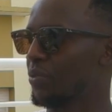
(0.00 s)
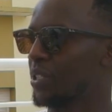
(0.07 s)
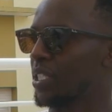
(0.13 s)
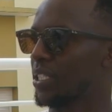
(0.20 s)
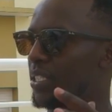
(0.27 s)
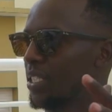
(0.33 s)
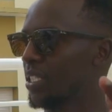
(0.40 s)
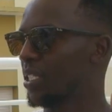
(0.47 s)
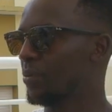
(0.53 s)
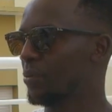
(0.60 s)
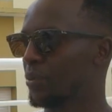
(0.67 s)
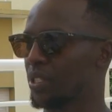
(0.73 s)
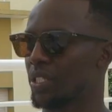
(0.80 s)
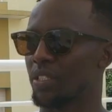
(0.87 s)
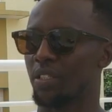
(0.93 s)
with the team,
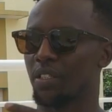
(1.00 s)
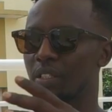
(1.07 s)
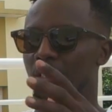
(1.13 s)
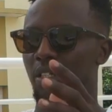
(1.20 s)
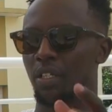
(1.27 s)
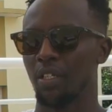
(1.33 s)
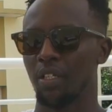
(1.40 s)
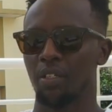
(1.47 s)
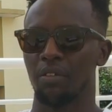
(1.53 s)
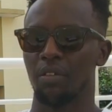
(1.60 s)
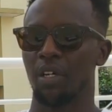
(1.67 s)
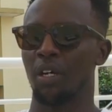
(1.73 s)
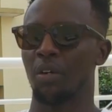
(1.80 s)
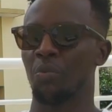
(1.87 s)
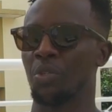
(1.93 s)
with the,
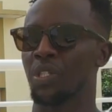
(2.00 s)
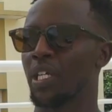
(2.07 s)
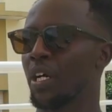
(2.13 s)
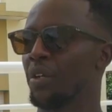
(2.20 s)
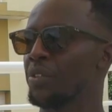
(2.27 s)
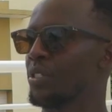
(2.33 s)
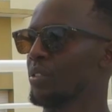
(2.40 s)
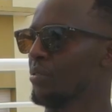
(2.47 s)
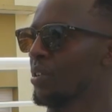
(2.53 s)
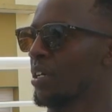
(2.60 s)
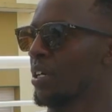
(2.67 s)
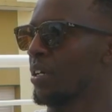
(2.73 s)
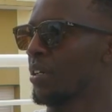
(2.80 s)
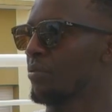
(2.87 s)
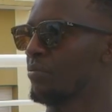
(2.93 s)
without
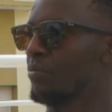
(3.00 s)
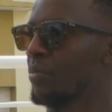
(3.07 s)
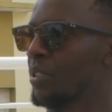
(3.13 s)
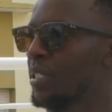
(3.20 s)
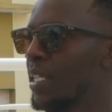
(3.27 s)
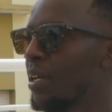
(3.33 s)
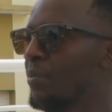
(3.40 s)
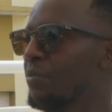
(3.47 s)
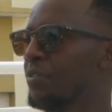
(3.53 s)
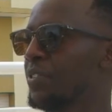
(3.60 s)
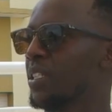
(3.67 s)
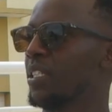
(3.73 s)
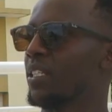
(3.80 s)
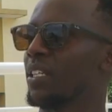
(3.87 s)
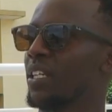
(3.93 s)
them
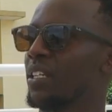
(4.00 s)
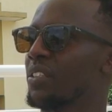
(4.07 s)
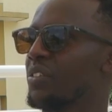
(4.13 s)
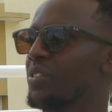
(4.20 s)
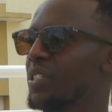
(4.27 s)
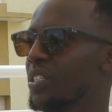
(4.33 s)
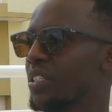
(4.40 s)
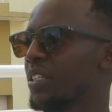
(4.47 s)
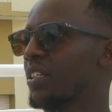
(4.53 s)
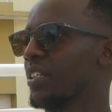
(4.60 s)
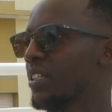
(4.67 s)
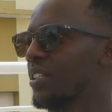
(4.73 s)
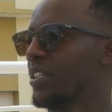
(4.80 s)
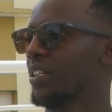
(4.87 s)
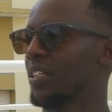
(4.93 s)
feeling like there is
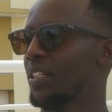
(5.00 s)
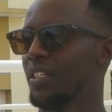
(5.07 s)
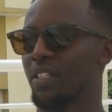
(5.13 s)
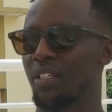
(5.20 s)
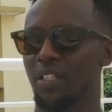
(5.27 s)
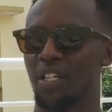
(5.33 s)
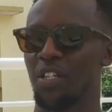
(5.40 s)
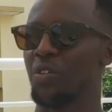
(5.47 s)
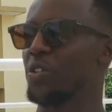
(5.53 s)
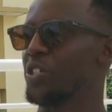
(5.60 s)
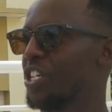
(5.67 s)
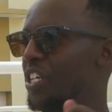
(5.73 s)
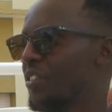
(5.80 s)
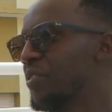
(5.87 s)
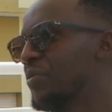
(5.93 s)
a new
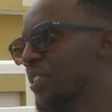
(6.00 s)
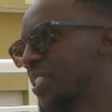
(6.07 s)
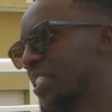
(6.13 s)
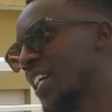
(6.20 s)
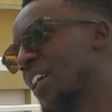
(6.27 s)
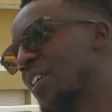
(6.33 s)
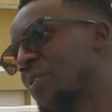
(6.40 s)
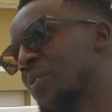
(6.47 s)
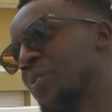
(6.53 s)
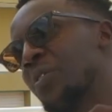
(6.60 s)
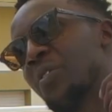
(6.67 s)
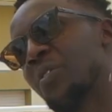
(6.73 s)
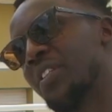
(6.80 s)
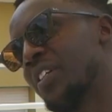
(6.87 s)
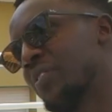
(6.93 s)
sheriff in town,
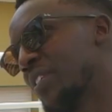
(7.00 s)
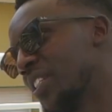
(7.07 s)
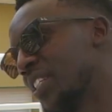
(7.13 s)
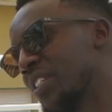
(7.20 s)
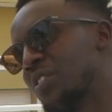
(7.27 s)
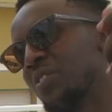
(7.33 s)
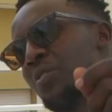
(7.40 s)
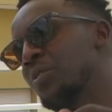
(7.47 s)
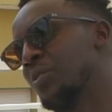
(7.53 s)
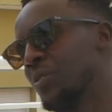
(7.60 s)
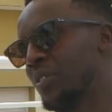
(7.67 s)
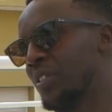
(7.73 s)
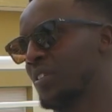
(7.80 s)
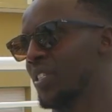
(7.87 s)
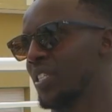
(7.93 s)
or there is
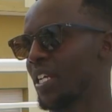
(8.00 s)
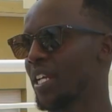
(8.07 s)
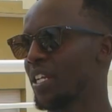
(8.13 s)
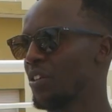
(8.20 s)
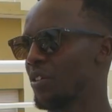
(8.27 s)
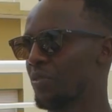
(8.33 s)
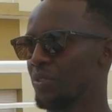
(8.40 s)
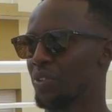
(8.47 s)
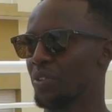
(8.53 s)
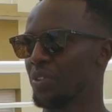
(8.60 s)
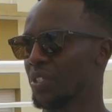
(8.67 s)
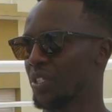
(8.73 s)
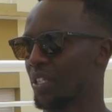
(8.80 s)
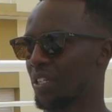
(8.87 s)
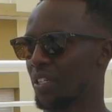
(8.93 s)
there's any of
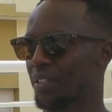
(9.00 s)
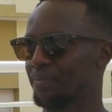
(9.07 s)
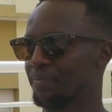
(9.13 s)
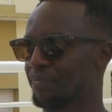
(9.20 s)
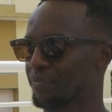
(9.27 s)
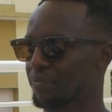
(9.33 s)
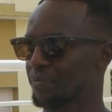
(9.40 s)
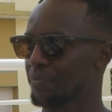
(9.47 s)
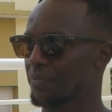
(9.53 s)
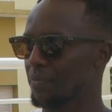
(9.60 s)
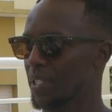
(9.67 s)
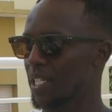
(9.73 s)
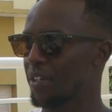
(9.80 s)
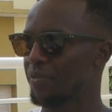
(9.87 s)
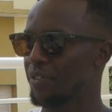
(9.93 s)
those
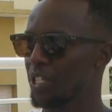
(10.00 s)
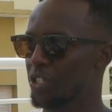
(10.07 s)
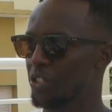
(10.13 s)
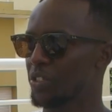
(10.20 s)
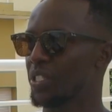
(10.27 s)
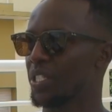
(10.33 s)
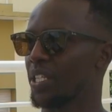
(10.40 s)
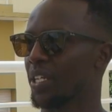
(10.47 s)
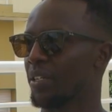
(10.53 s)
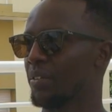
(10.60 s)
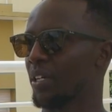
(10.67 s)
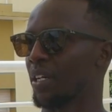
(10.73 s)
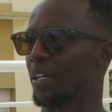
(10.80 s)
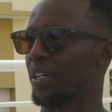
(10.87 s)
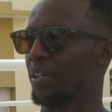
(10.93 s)
frictions that
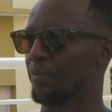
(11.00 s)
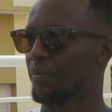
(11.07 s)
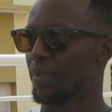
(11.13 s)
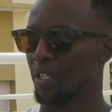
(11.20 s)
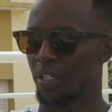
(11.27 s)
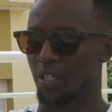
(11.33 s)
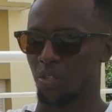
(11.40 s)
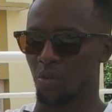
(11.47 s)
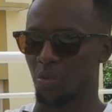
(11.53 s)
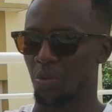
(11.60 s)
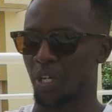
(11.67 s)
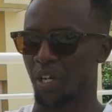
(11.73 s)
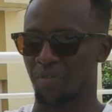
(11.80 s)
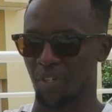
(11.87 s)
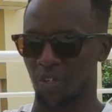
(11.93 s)
could
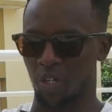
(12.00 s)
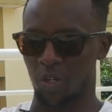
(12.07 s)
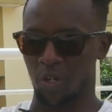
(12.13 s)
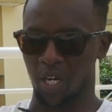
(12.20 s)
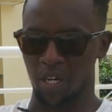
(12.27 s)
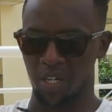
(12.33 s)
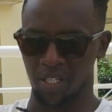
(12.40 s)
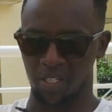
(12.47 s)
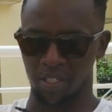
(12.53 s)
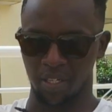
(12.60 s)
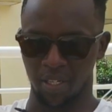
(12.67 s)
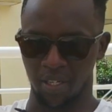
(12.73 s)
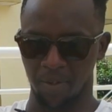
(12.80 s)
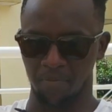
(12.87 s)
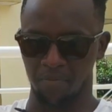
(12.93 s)
have occurred.
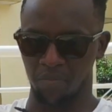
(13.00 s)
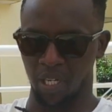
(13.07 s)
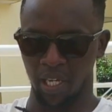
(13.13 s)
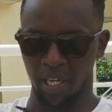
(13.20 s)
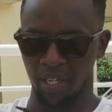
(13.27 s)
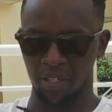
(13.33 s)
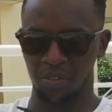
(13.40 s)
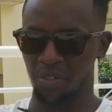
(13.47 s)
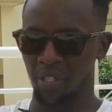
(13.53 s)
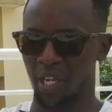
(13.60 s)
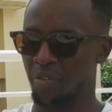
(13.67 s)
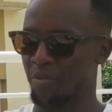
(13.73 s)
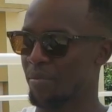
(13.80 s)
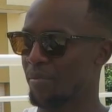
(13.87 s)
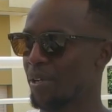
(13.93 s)
I
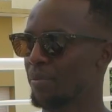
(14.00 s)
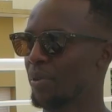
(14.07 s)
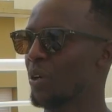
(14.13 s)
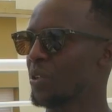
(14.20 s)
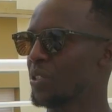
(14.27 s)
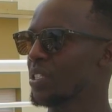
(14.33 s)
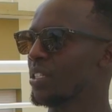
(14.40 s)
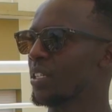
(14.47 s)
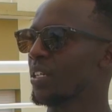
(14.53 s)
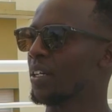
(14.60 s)
remember hosting